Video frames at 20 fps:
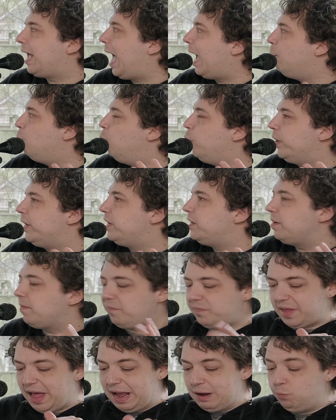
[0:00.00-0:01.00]
like I wouldn't
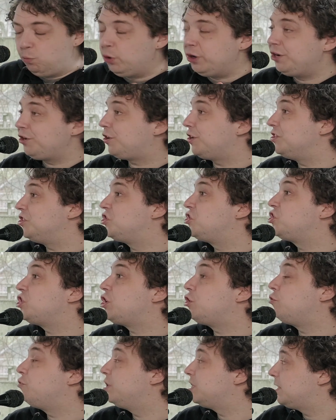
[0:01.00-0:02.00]
I wouldn't
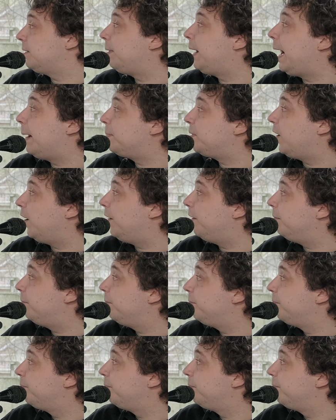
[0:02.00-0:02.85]
consider this a Pop-Tart.